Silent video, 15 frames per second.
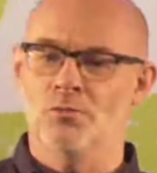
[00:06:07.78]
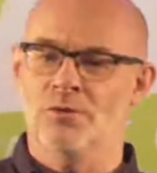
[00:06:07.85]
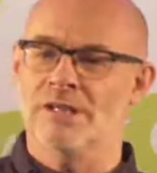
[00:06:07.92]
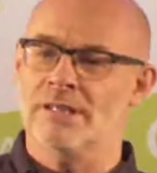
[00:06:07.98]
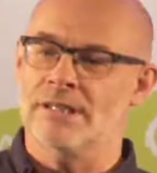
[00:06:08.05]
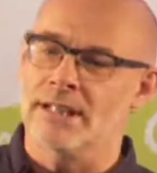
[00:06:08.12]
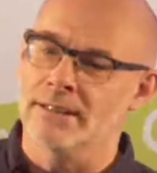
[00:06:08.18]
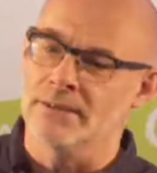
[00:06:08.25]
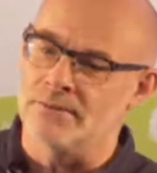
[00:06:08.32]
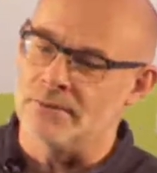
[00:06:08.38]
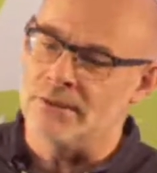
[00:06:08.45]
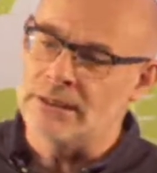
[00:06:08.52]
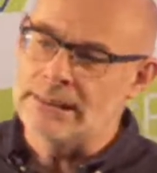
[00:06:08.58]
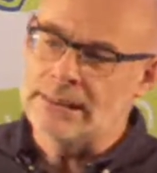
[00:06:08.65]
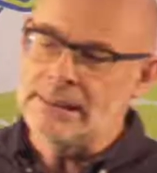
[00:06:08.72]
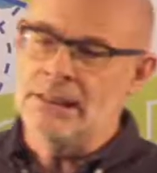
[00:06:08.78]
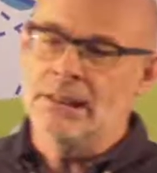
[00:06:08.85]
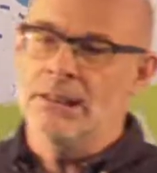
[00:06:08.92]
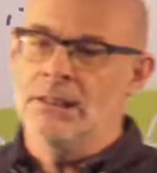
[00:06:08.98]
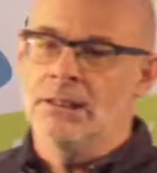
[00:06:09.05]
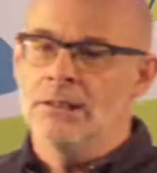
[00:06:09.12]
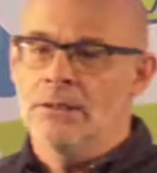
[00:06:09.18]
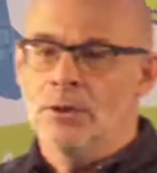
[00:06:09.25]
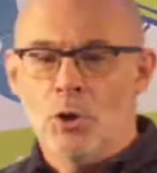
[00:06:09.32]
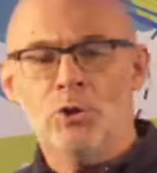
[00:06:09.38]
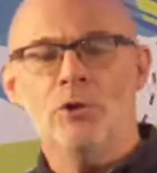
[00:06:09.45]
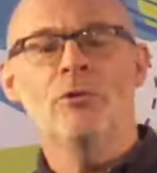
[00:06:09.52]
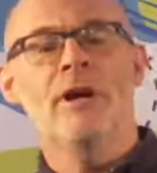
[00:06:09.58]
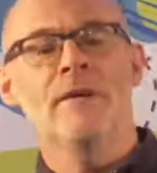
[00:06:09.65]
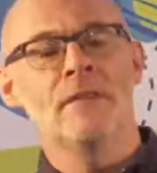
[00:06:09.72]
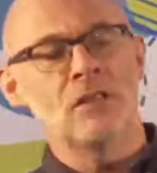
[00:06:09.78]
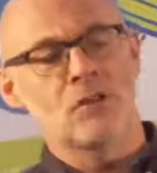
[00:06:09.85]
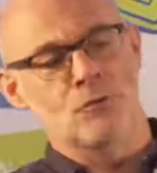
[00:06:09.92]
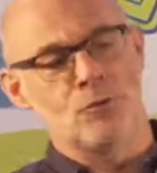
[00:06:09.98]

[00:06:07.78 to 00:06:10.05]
what it stands for. Look around this